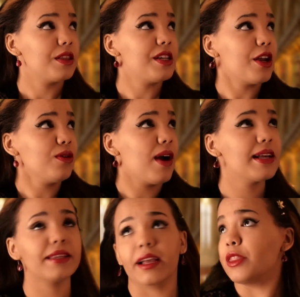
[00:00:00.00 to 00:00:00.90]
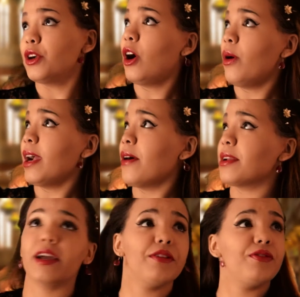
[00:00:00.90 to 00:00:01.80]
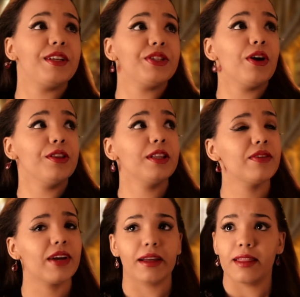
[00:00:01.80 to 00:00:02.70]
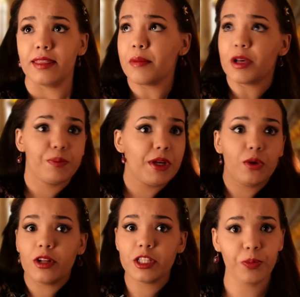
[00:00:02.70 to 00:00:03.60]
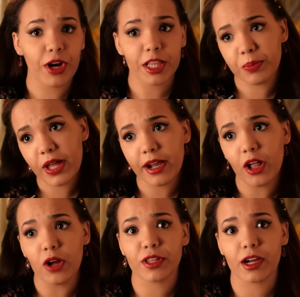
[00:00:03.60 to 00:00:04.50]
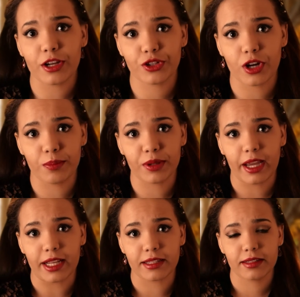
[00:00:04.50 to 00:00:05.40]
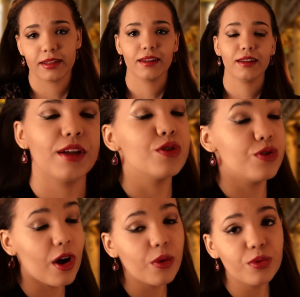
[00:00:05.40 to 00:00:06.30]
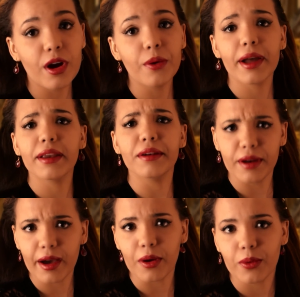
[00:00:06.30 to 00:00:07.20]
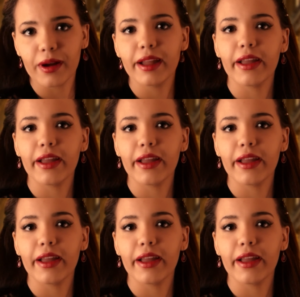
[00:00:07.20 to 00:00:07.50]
The dead are rising! They're going out at night and feasting on the living! They must be the ones spreading the plague all over the gosh darn place! No, no, and no.